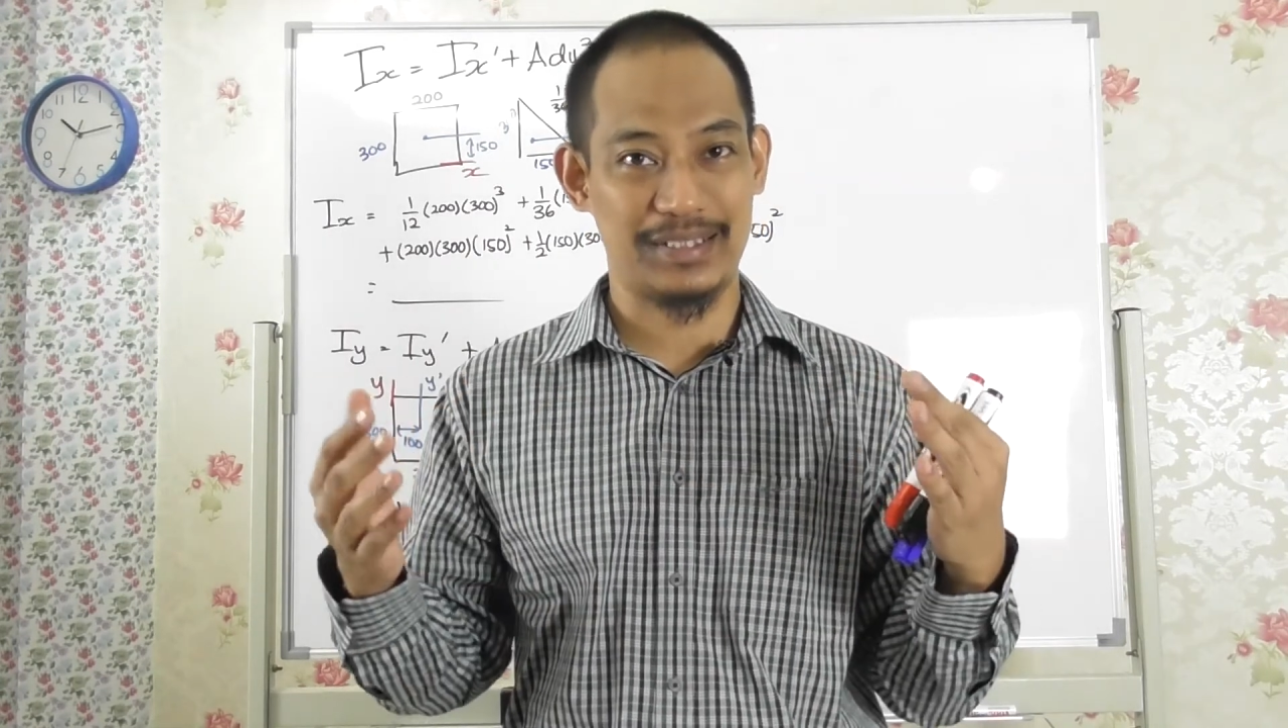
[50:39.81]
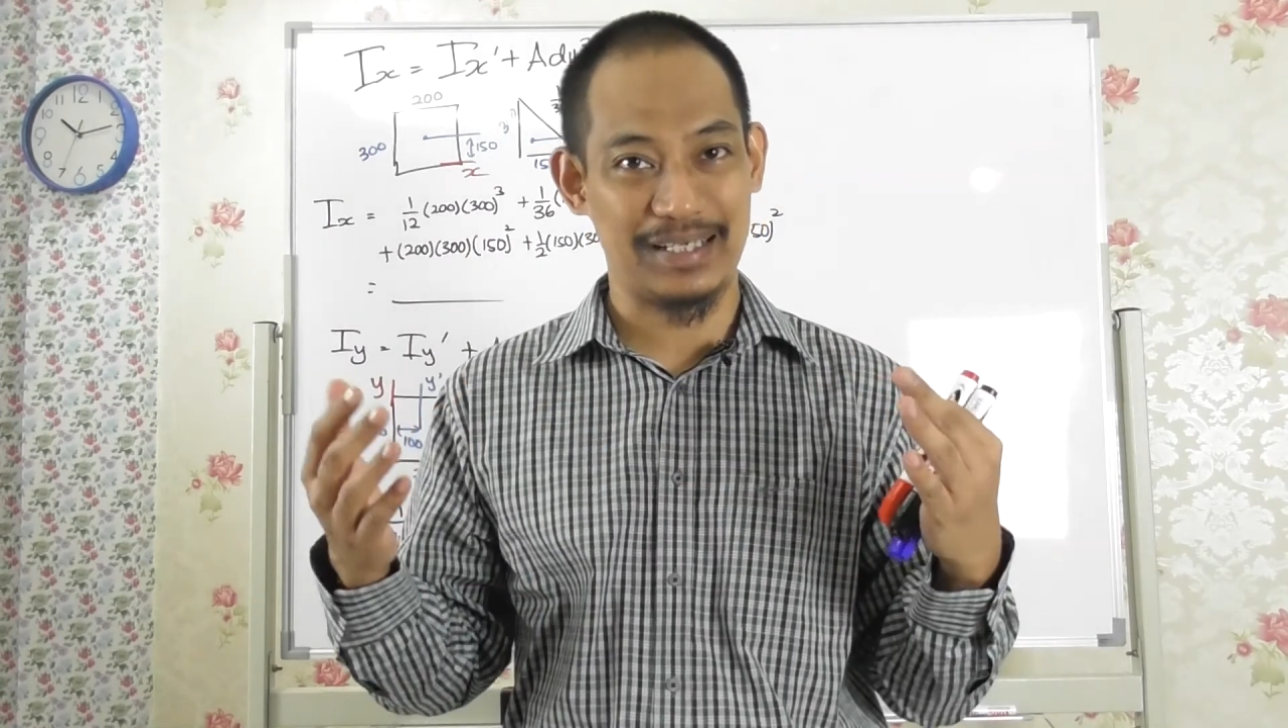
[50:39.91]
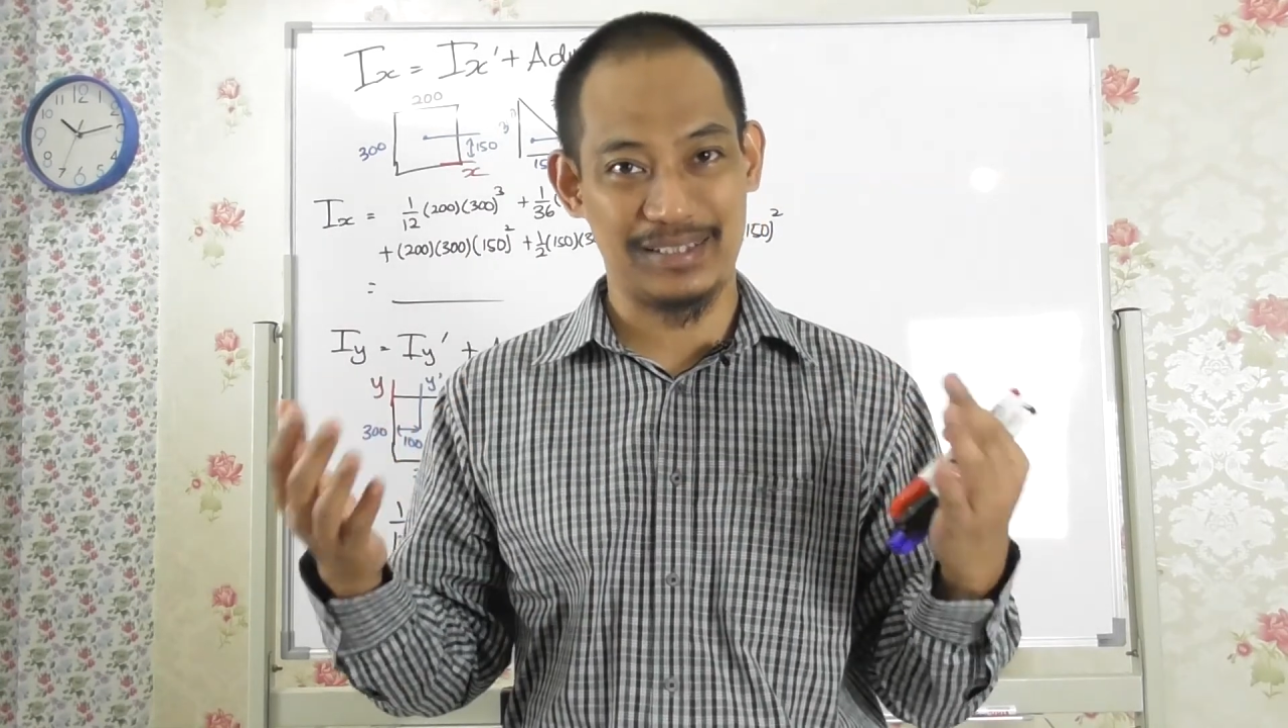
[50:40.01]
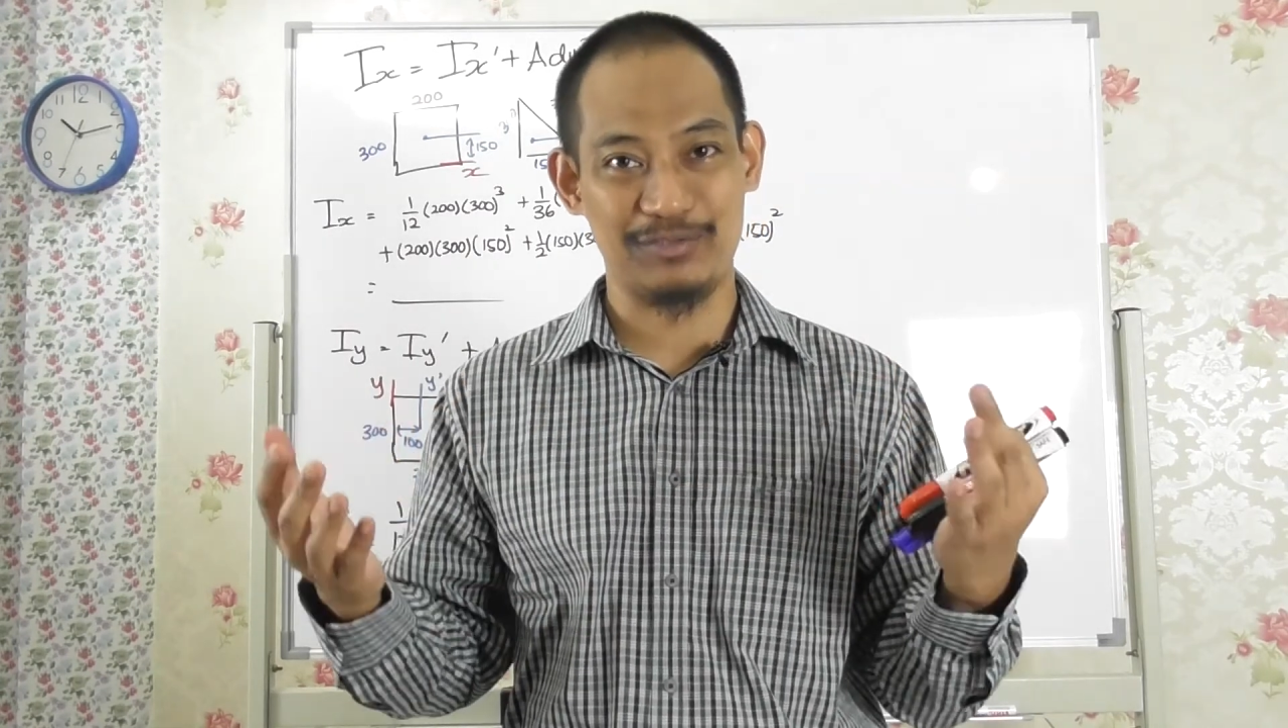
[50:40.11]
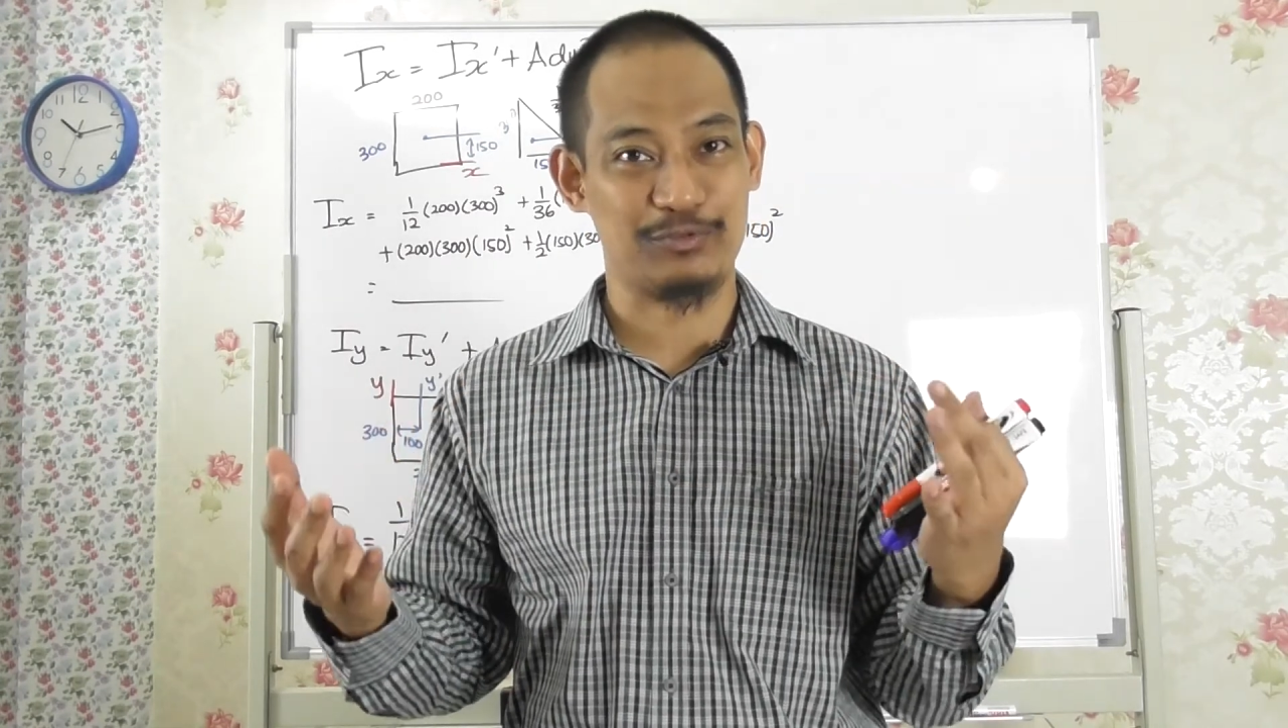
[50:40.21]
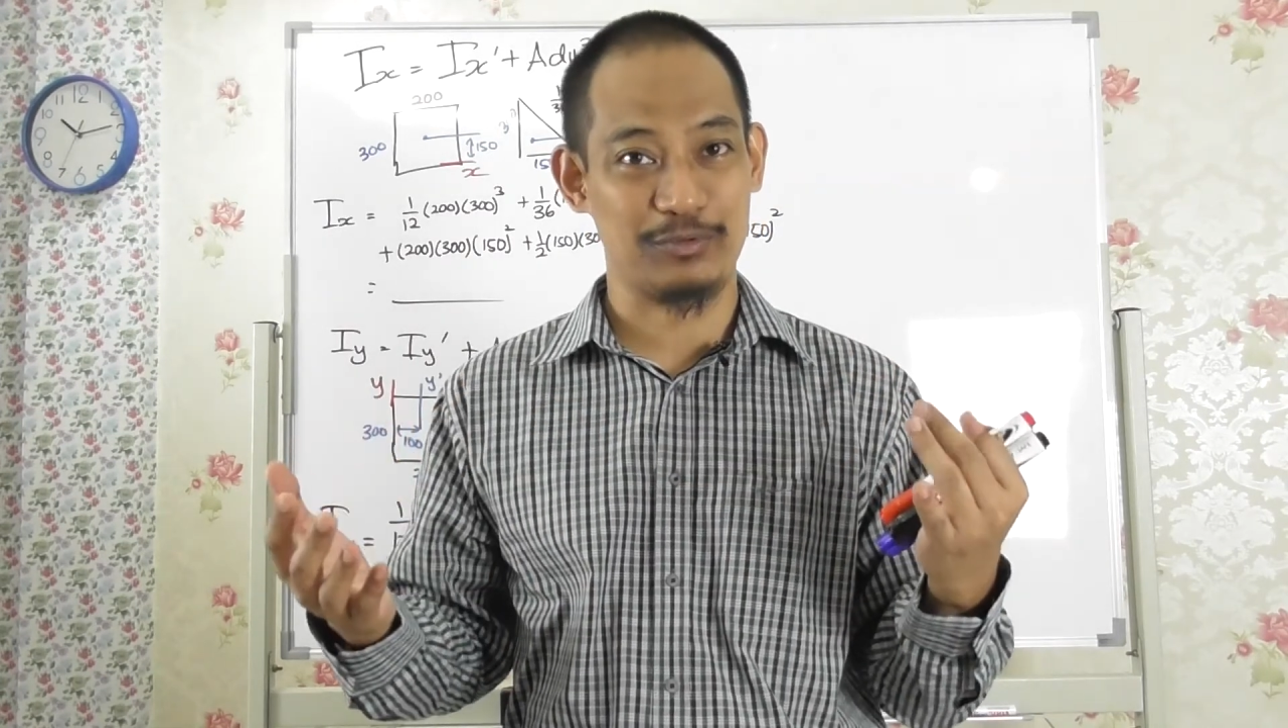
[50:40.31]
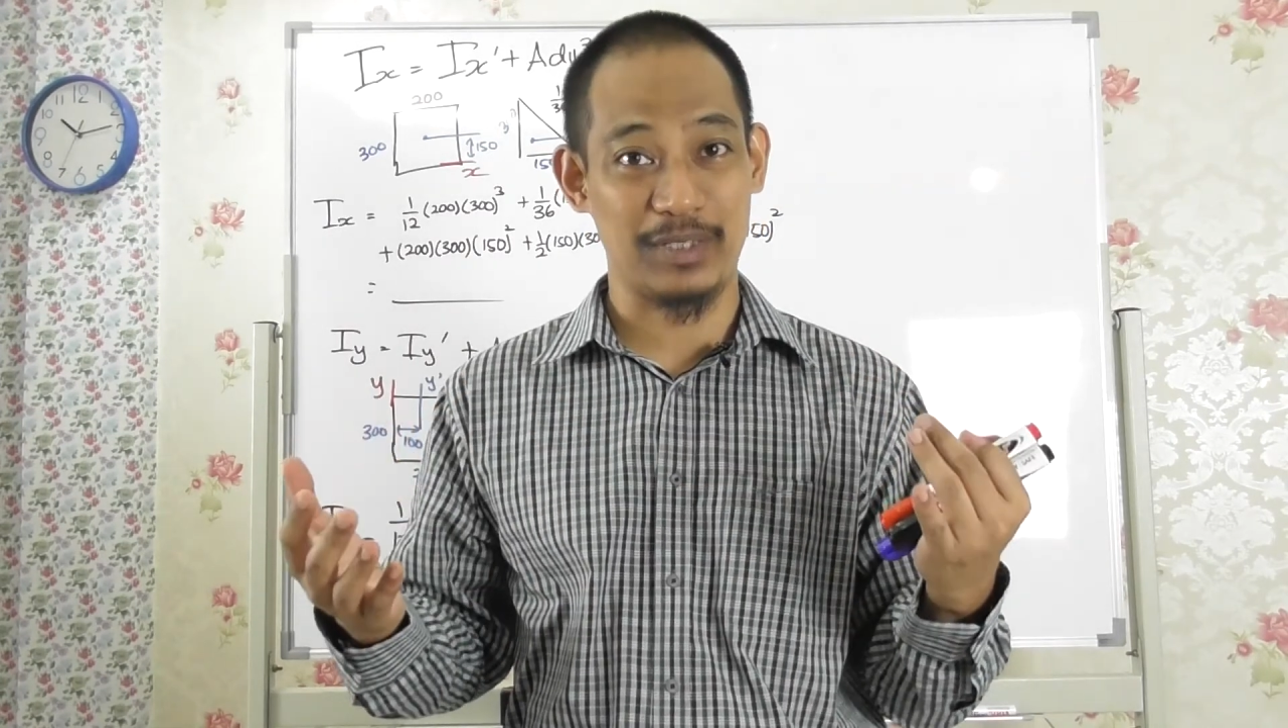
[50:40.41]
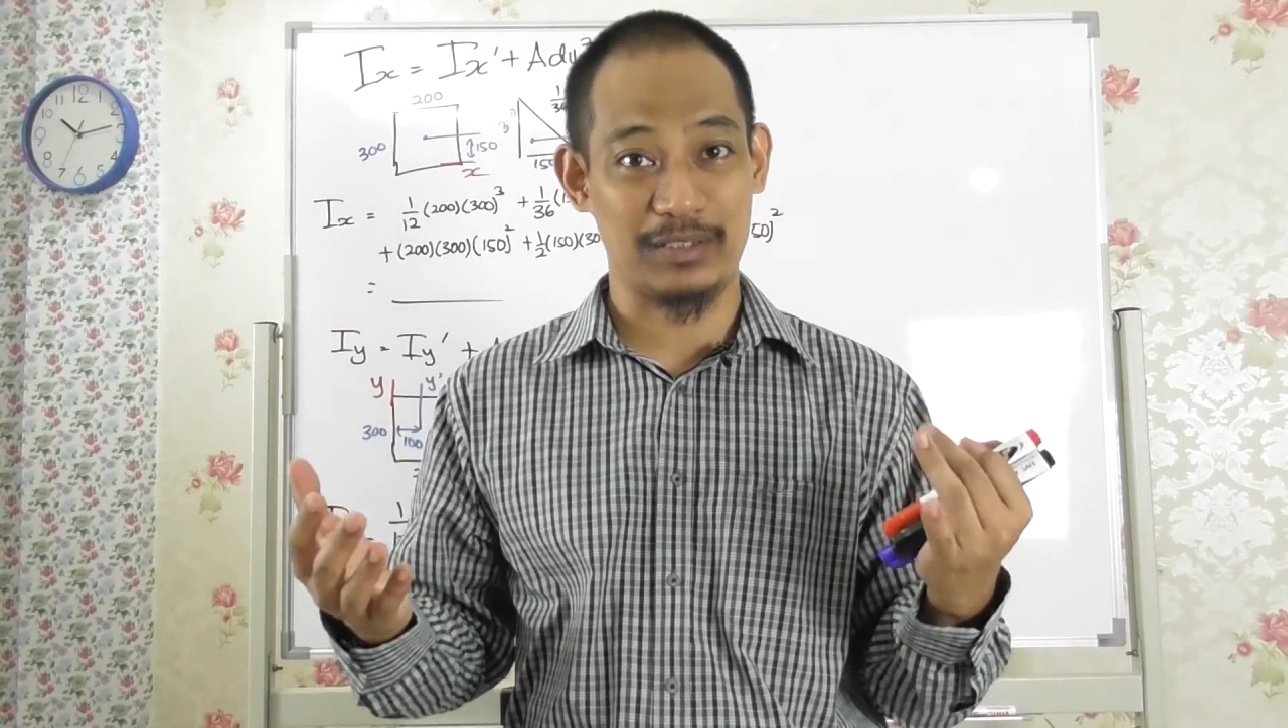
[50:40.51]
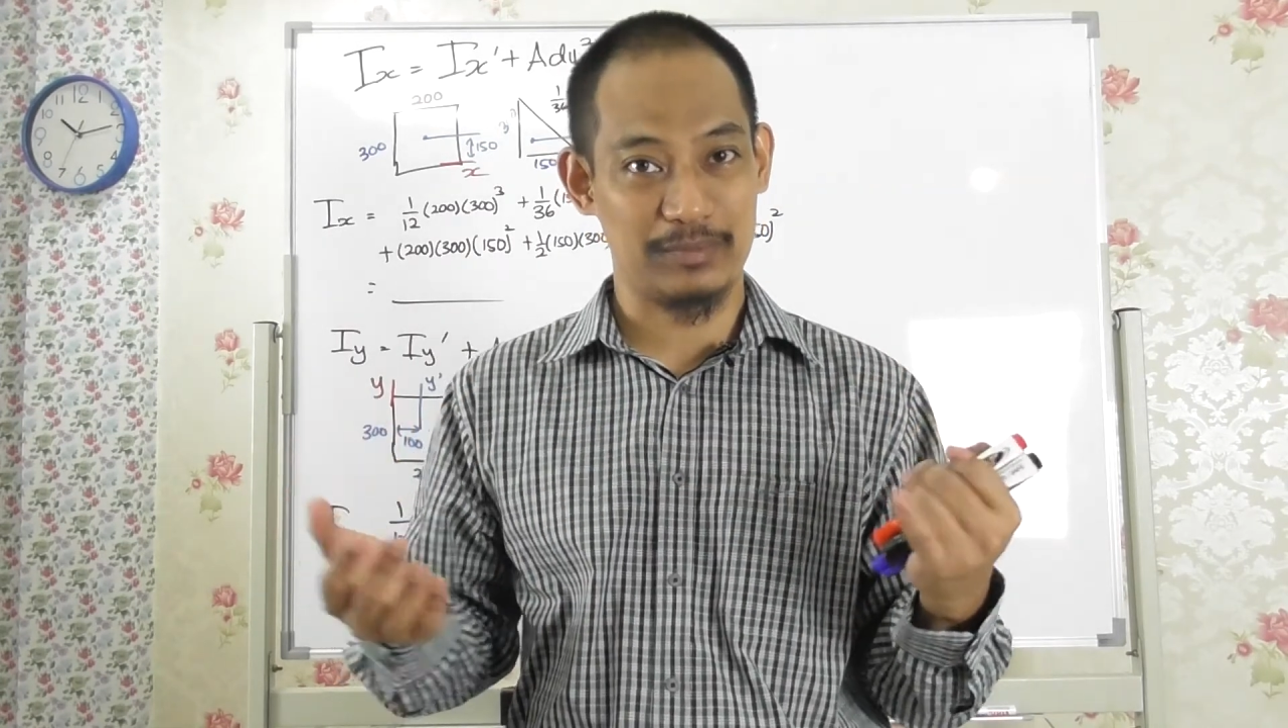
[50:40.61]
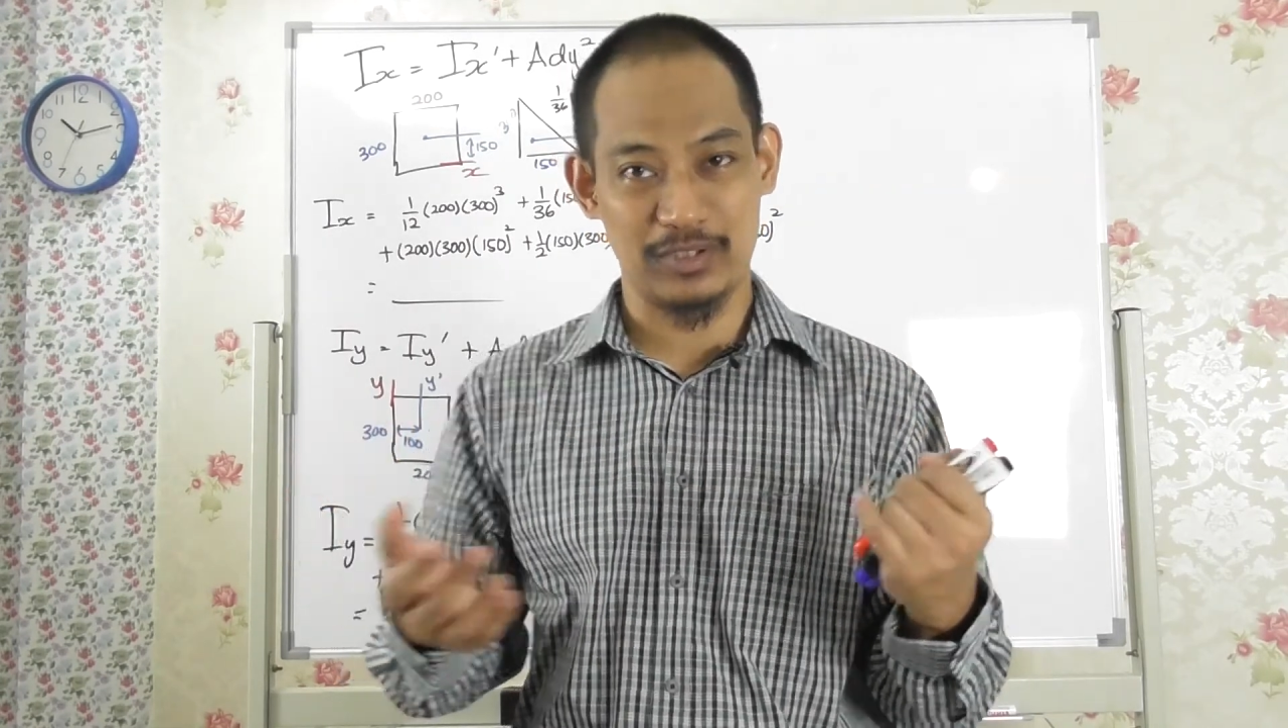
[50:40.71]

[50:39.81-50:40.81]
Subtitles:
getting full mark,